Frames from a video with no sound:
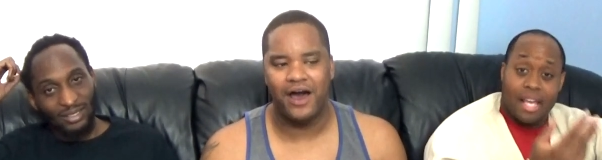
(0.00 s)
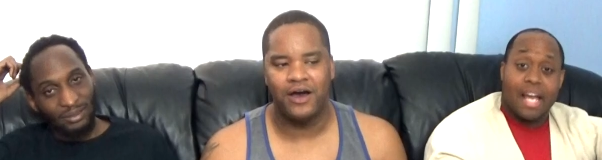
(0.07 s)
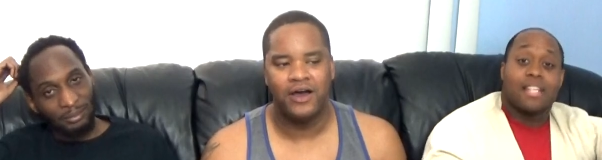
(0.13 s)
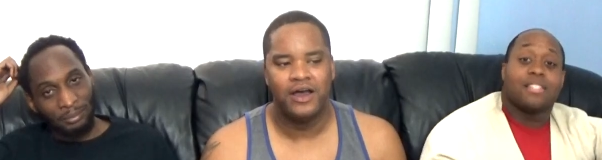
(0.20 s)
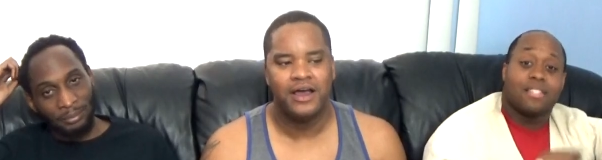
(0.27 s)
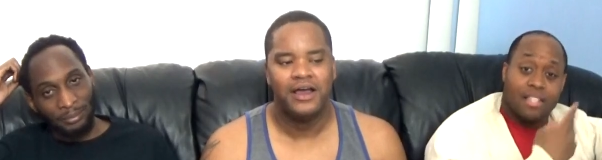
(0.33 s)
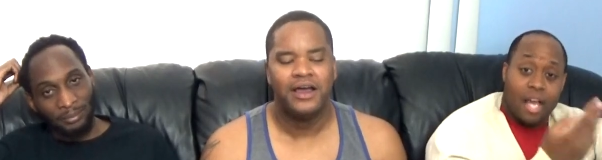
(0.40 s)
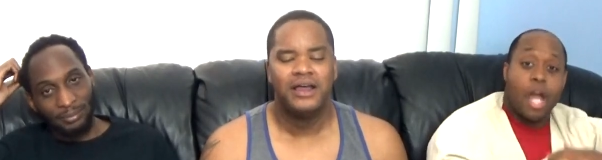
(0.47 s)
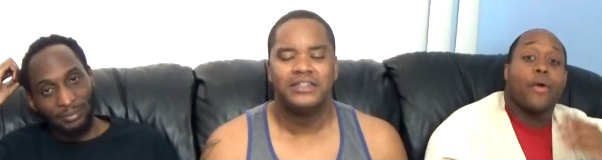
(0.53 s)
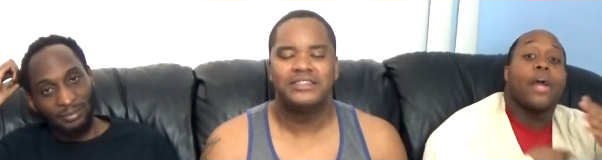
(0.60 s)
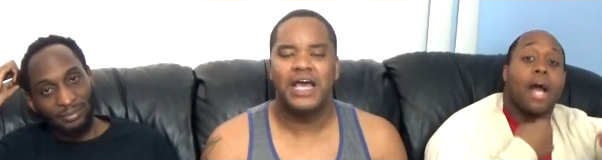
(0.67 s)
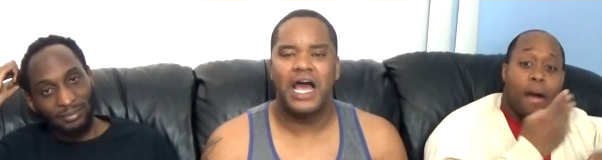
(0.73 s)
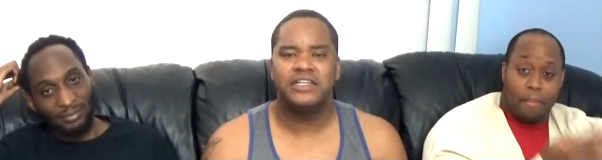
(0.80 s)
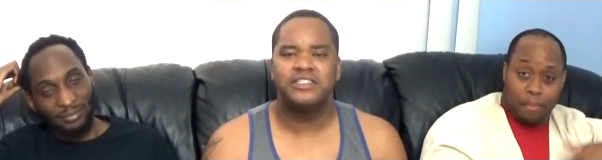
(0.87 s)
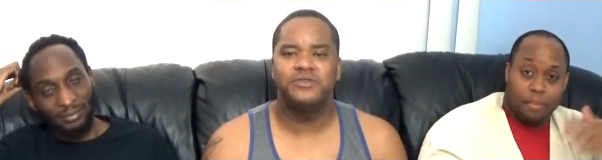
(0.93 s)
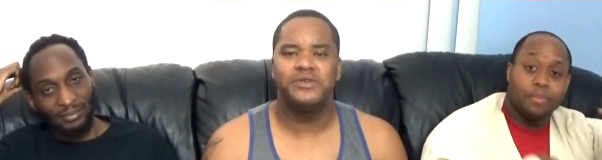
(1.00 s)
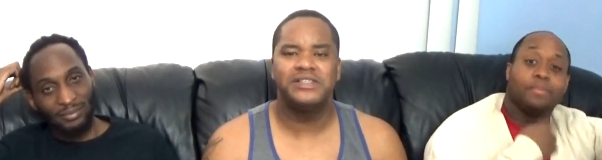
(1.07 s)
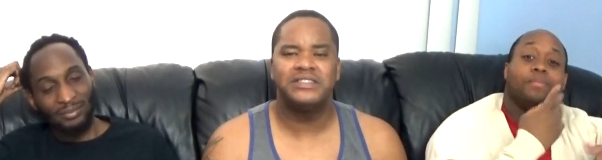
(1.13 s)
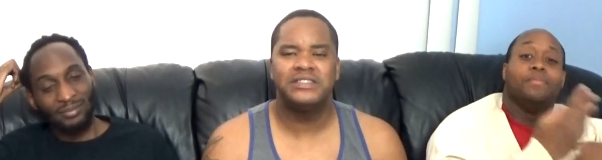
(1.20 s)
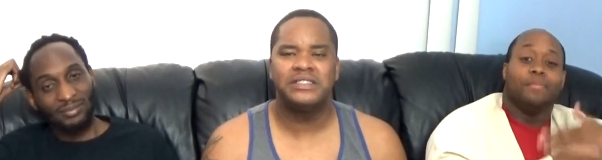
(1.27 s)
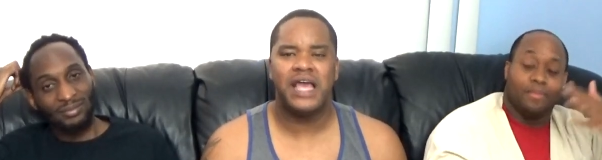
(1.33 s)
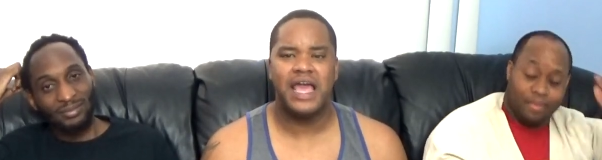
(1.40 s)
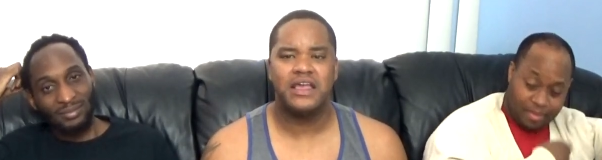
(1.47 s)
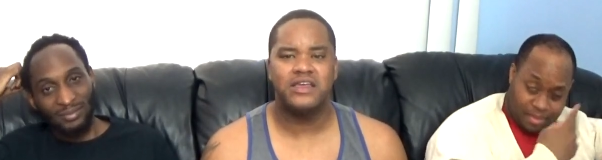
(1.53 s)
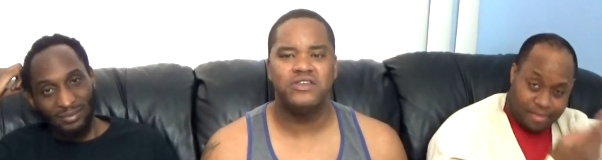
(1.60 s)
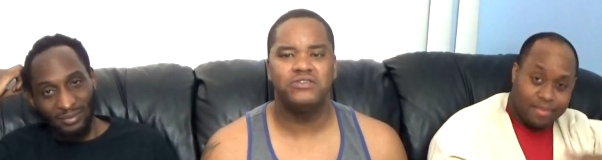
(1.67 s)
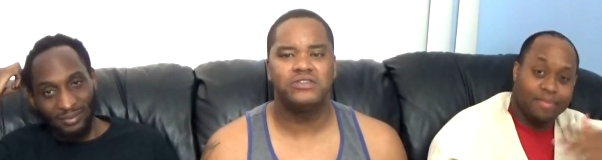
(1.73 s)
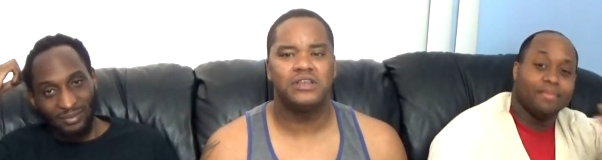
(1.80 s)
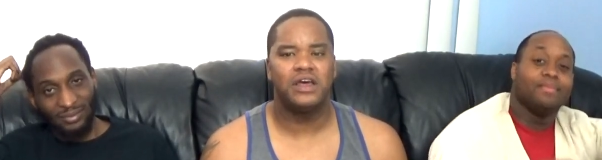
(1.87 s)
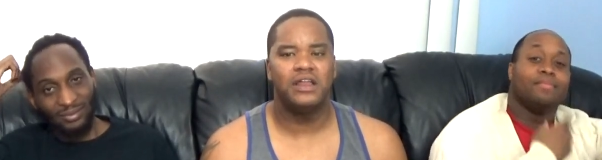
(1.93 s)
Speaker 1: Yes. Mm. Harry, Tasha, what's taking
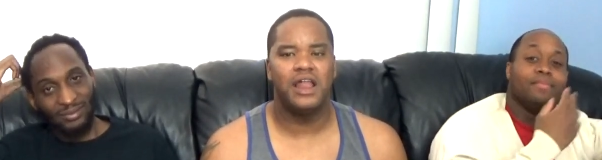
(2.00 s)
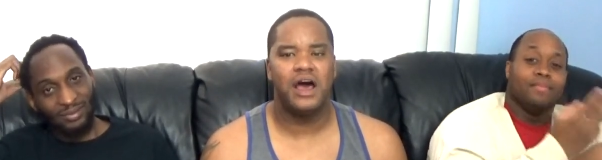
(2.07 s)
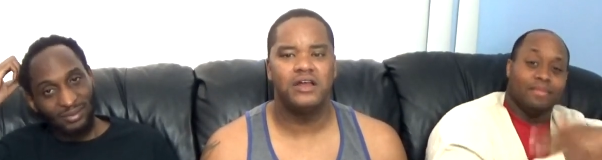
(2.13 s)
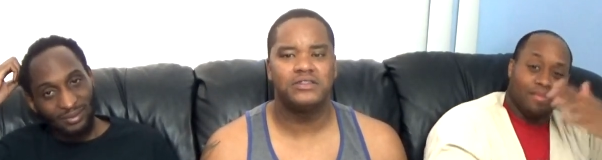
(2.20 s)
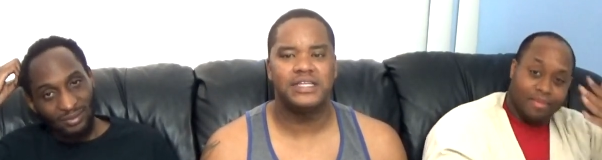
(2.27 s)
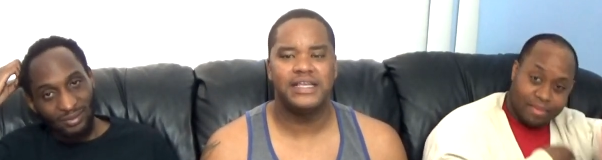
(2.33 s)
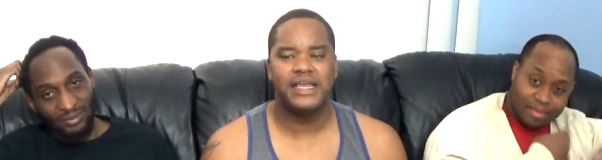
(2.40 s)
you so long to